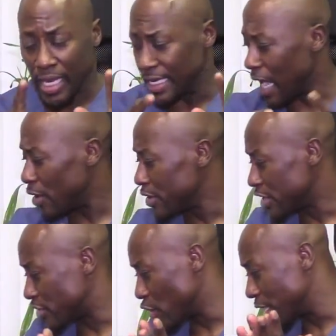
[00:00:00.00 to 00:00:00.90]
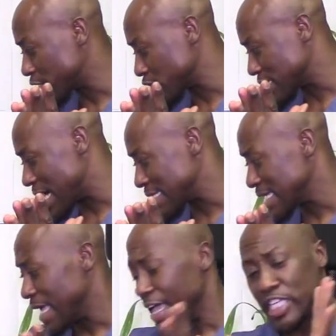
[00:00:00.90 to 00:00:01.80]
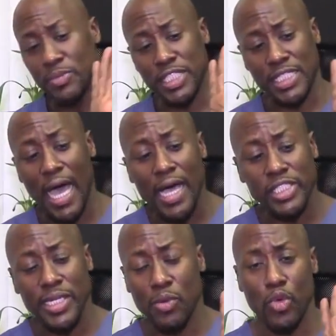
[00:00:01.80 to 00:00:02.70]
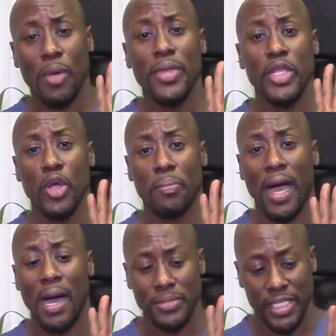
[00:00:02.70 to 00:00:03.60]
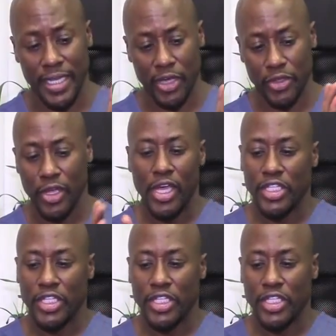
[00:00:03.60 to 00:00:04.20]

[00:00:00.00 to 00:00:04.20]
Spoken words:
Now, the third exercise is massaging and rubbing your palms together.